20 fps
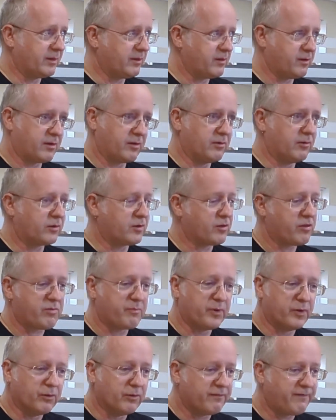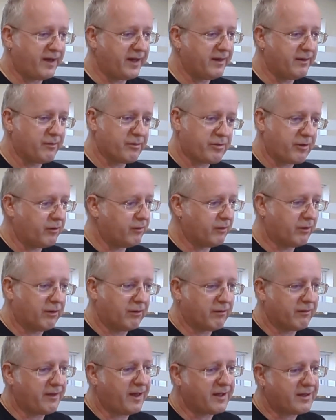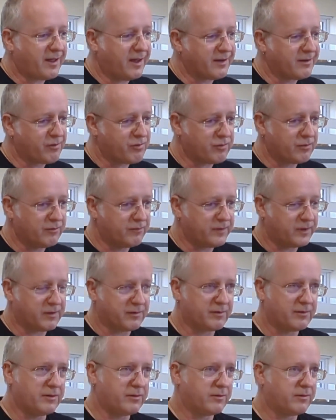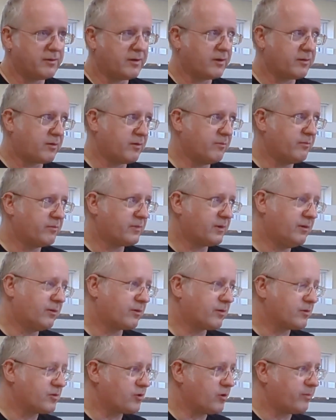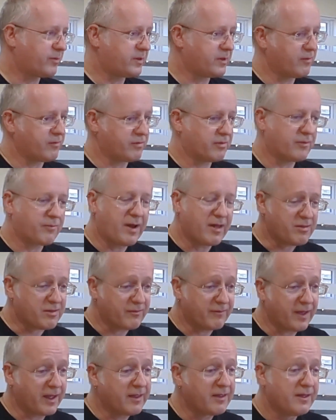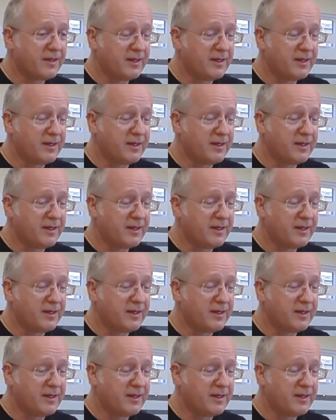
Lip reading: You can look at all files, all of that kind of stuff. You can look at job queues and the rest of it.